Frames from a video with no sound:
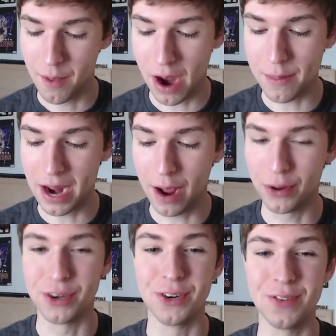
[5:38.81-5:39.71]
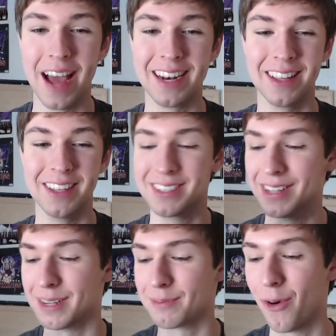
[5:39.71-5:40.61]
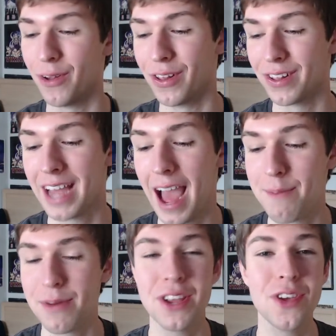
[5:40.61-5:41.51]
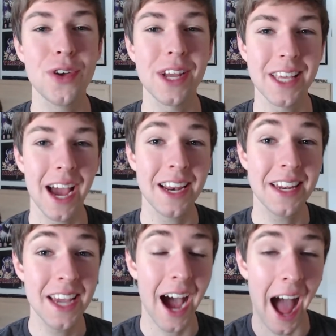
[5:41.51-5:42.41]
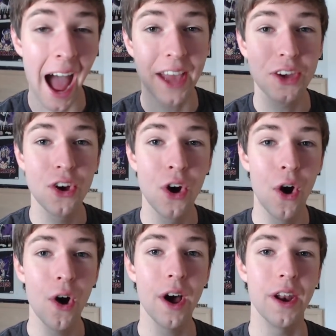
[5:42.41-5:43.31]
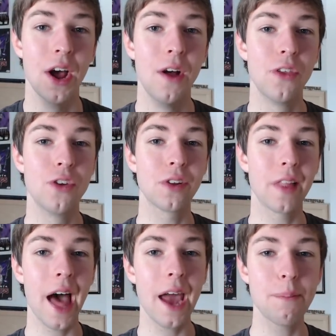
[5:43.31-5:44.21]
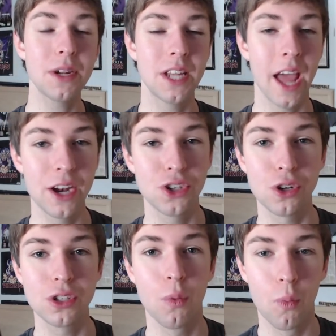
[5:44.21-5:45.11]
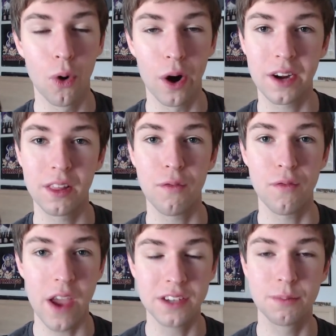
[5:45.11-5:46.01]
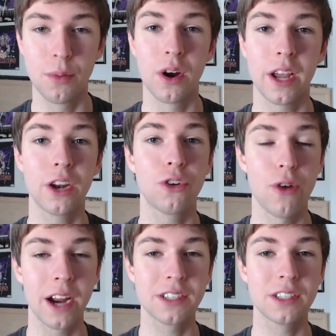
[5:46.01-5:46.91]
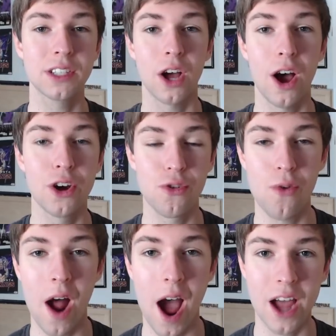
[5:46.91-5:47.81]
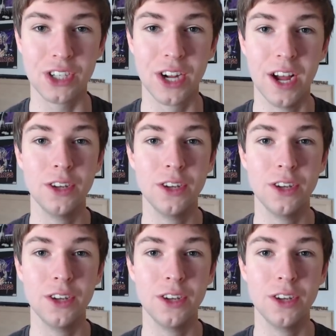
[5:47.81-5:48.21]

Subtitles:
But I mean, I wouldn't do that to this poor little guy. But you get the idea. I could. There's a lot of potential to work the Facebook and Craigslist entourage